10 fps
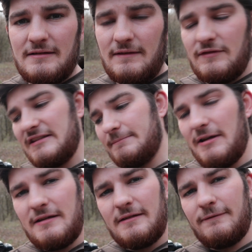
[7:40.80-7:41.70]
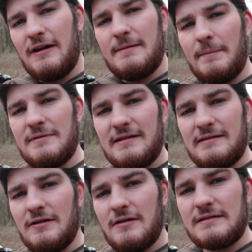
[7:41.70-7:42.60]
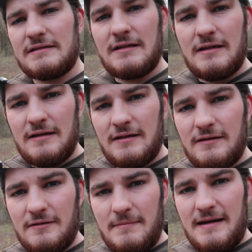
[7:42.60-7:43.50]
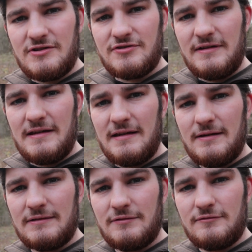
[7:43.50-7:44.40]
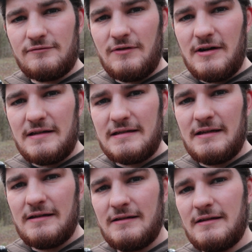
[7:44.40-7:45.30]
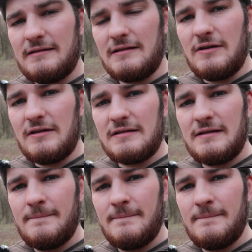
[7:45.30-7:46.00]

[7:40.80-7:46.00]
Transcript: If you split the frame up into thirds, the main tree here is on the right third.